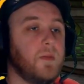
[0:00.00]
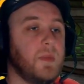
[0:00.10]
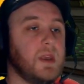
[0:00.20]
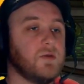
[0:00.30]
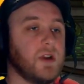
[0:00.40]

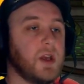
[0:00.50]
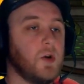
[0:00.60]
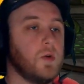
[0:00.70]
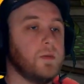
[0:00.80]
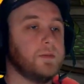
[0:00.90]
is really
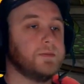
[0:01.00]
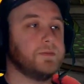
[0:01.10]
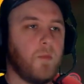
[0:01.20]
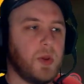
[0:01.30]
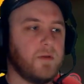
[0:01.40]
cool.
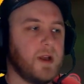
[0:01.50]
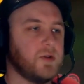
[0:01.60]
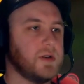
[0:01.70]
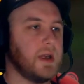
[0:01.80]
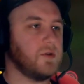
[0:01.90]
Put the
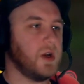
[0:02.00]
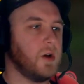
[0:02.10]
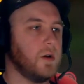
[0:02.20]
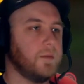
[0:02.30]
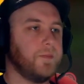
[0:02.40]
retro soundtrack
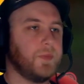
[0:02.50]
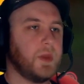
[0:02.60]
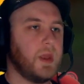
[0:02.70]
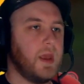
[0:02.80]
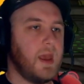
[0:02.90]
on.
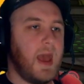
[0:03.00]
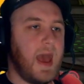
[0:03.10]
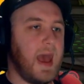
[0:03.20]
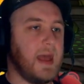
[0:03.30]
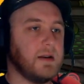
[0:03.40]

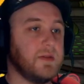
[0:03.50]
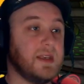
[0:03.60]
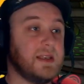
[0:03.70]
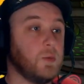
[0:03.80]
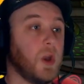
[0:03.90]
And
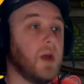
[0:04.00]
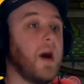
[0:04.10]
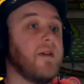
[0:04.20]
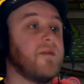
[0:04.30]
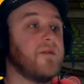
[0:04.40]
this is one of
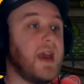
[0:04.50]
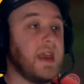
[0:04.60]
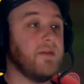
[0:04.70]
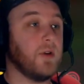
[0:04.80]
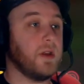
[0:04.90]
my
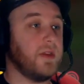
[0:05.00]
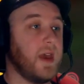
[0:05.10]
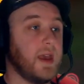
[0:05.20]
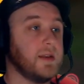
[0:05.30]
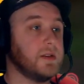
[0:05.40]
favourite
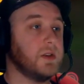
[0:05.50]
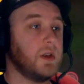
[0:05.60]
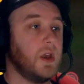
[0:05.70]
things.